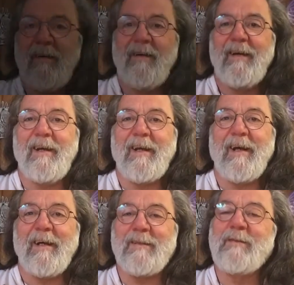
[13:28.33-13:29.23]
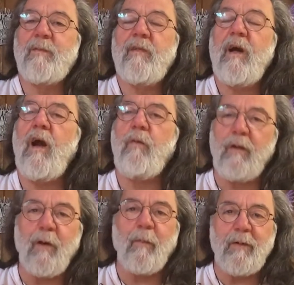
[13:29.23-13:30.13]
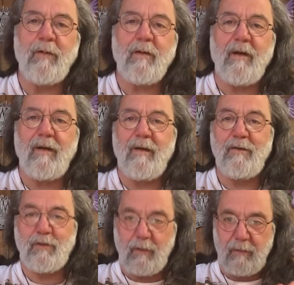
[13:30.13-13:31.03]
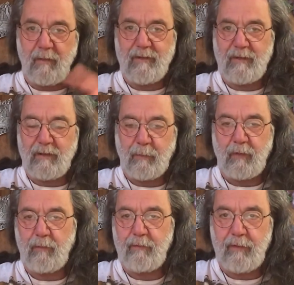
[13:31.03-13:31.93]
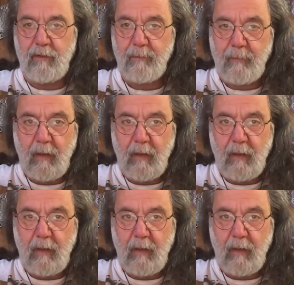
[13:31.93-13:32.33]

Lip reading: Hey, guys. I really hope you are enjoying my sketchbook review.